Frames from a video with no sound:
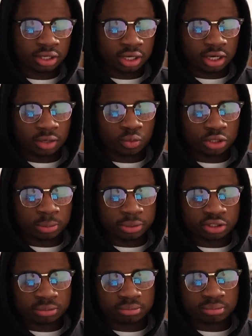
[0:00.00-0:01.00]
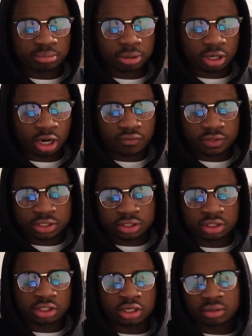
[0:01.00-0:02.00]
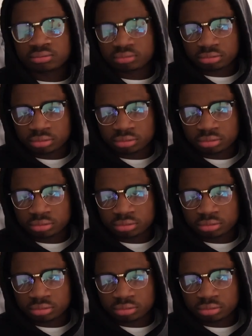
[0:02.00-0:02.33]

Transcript: with the bishop, but obviously, you know,